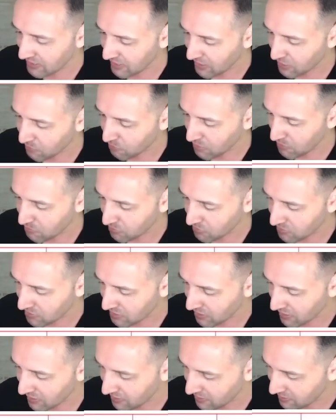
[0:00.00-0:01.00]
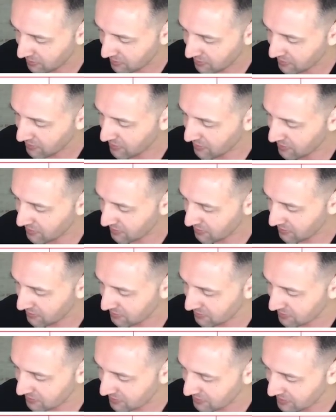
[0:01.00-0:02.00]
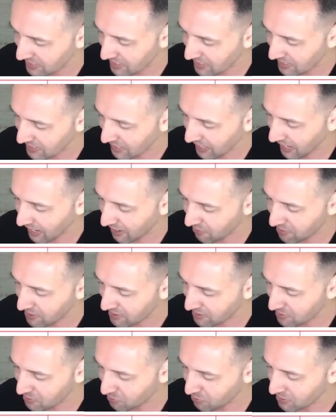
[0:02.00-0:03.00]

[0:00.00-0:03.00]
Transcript: Other people say she's there carrying,